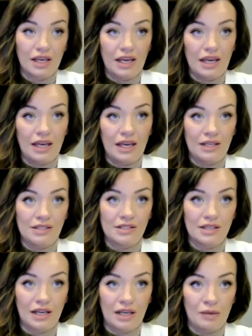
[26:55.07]
And
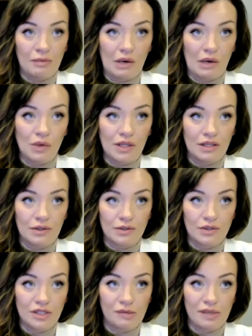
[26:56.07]
I want
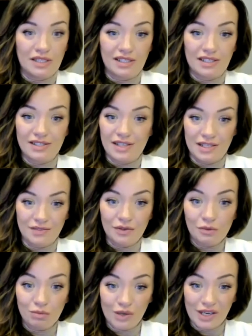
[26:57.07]
those to be
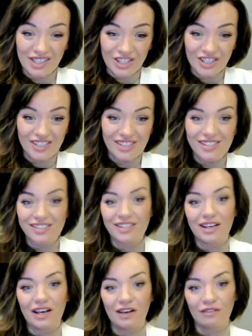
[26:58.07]
successful branches
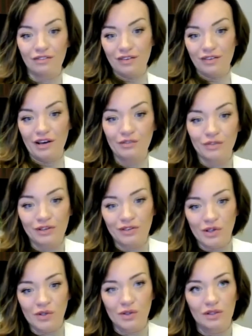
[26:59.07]
of
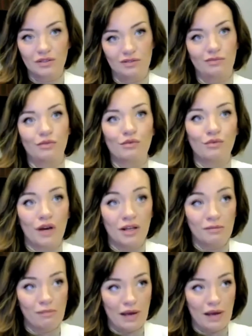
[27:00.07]
Revolt, run